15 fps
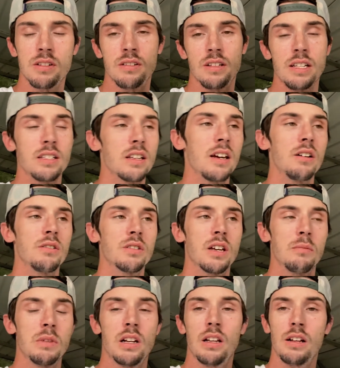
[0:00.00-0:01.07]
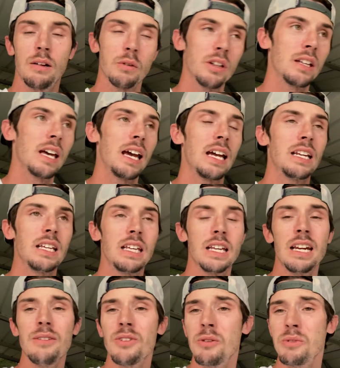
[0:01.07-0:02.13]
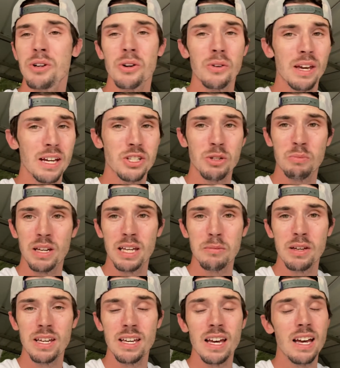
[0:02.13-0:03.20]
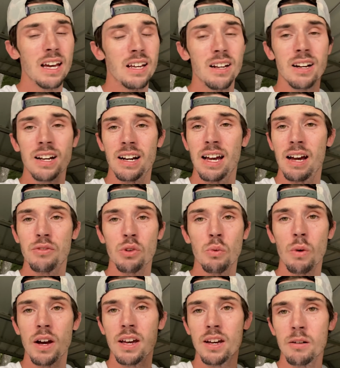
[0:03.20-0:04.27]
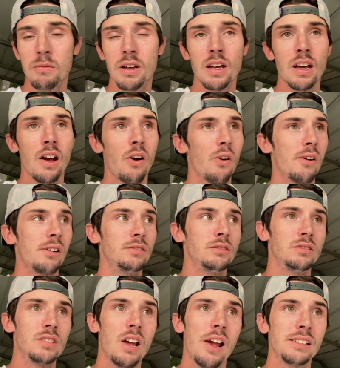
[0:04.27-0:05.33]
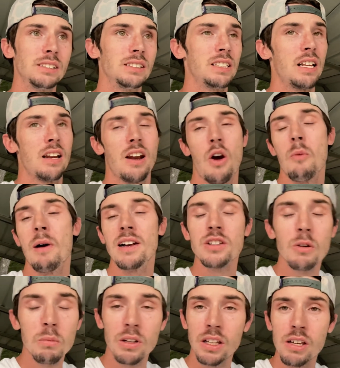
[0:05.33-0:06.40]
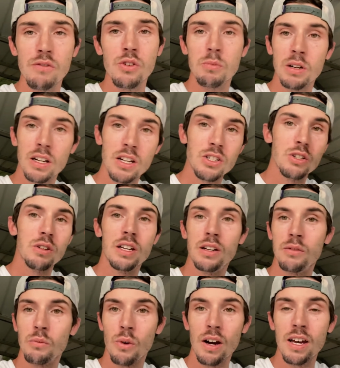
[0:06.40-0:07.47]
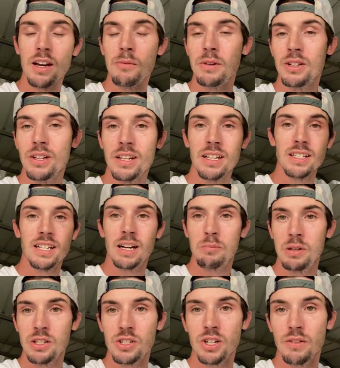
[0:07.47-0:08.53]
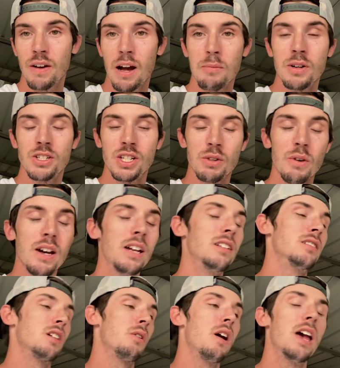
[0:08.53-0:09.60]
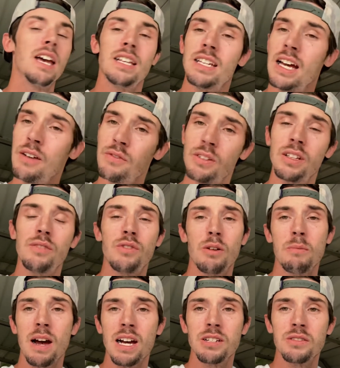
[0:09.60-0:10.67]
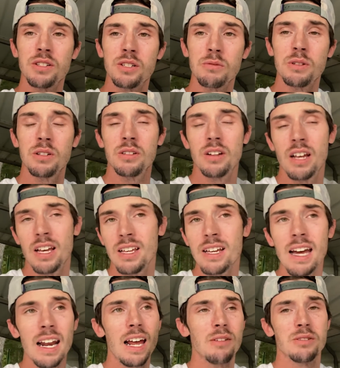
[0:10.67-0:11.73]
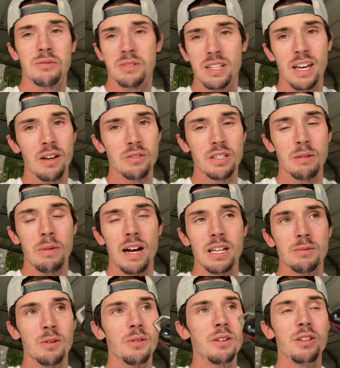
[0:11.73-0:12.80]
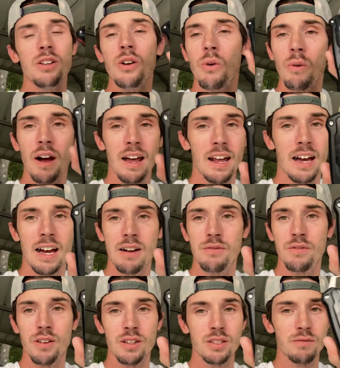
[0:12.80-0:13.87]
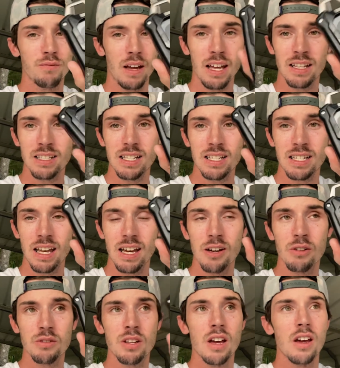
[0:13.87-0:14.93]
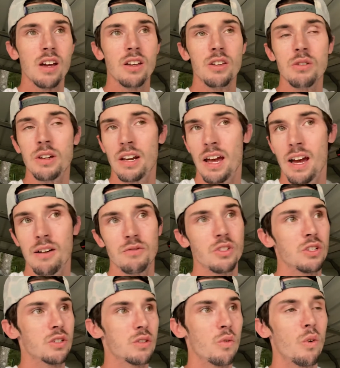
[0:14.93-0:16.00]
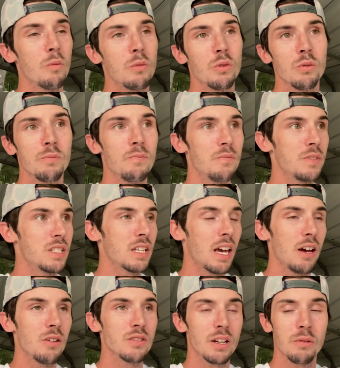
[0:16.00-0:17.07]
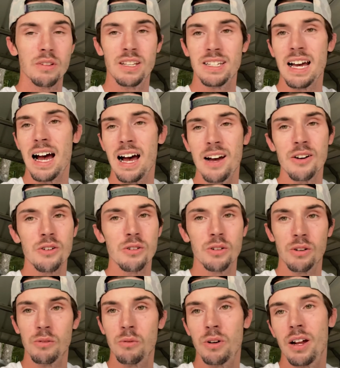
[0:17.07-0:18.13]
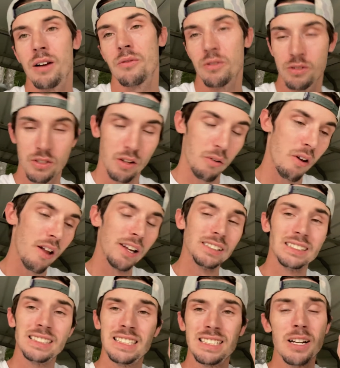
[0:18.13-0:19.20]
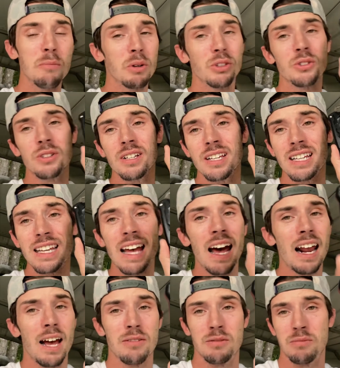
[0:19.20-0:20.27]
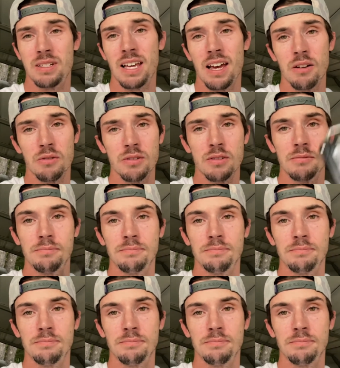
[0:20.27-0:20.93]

These scales come in really handy. You never know when you're gonna catch your PB. You're gonna have to weigh them, nobody's gonna believe you because you didn't weigh them and you didn't take a picture of how much he weighed. So definitely, if you're a bass fisherman, you gotta have some scales in your bass boat. You don't gotta have these fancy scales. You could have just normal scales like with a dial or whatever. So number 3, you gotta have some scales.